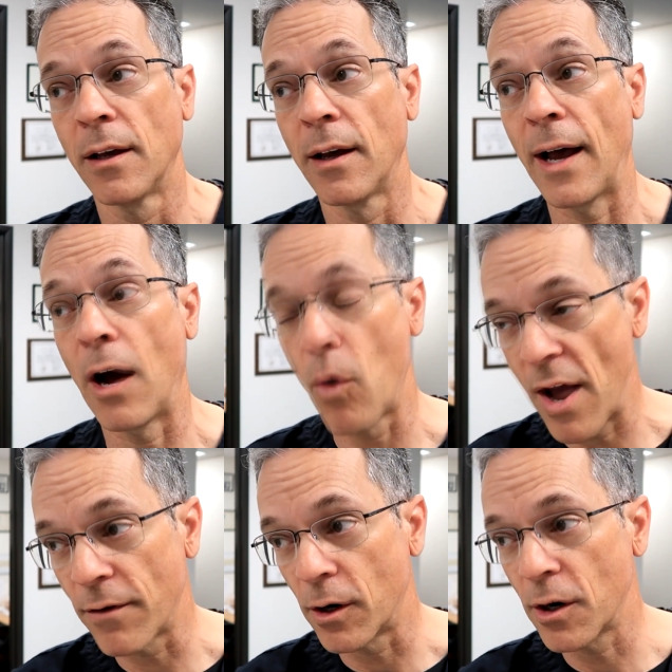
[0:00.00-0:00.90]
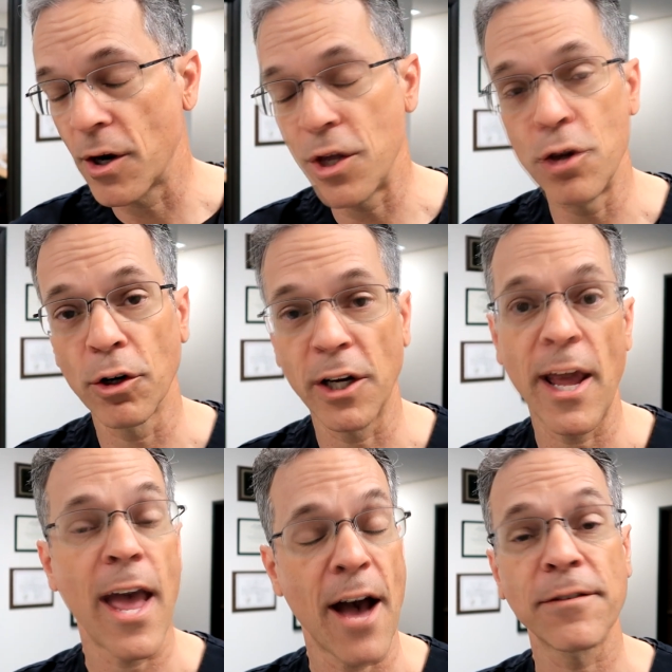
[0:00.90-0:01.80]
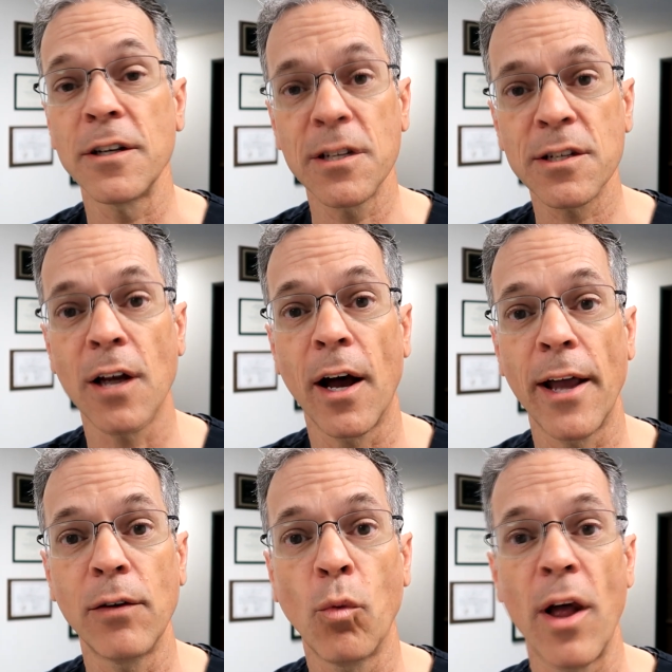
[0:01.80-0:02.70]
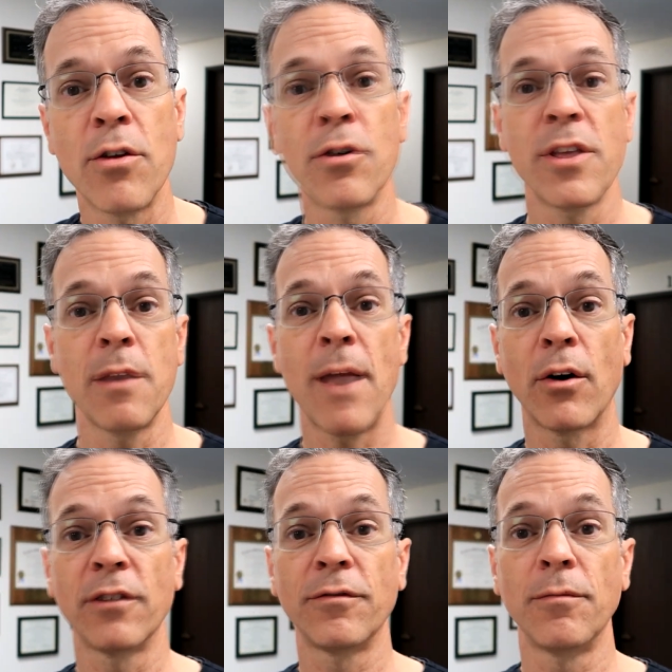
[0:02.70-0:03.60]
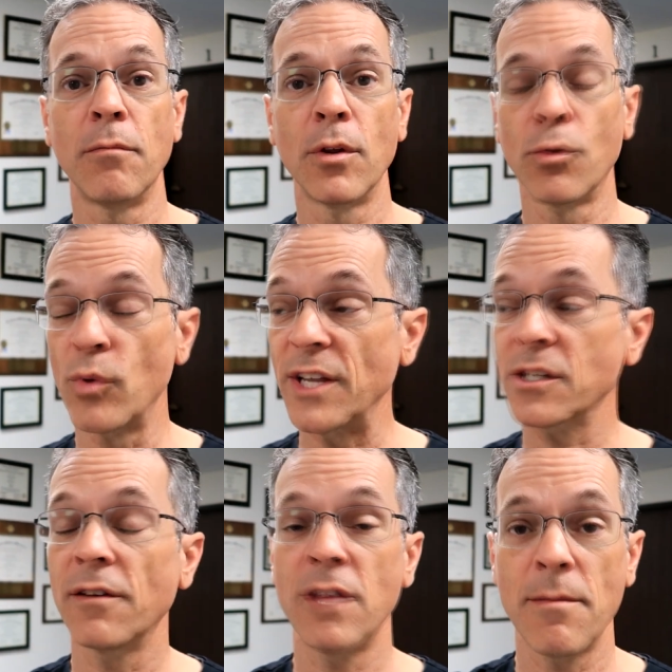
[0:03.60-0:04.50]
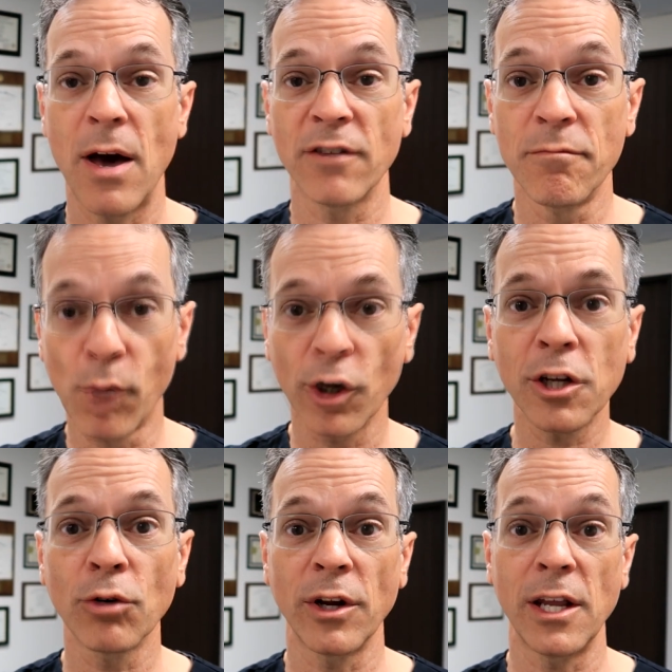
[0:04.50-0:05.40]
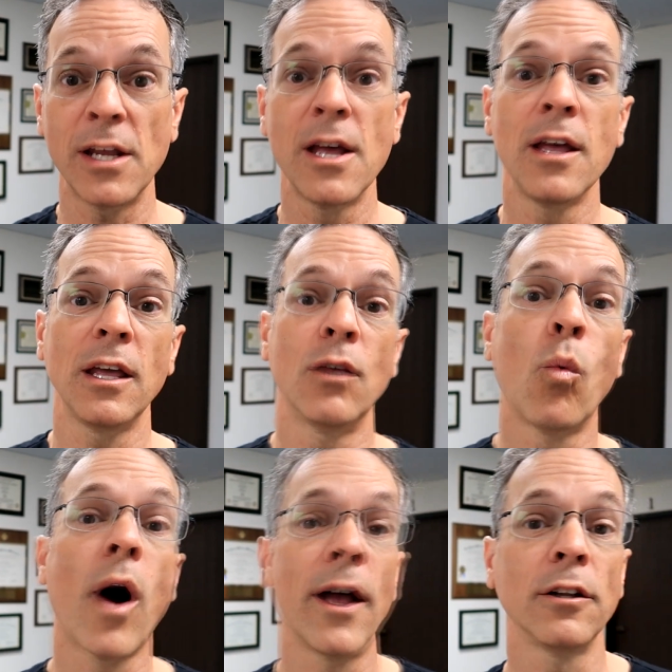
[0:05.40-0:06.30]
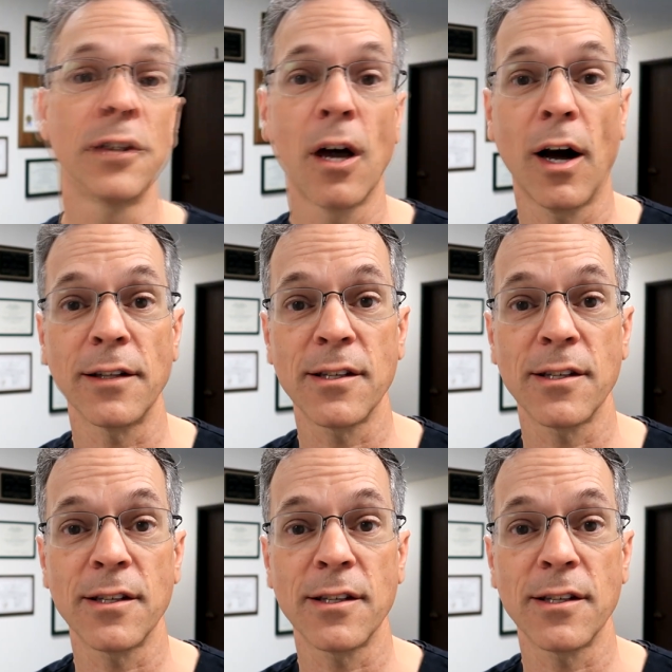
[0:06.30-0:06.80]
However, you're gonna have to decide whether the amount of mercury in wild caught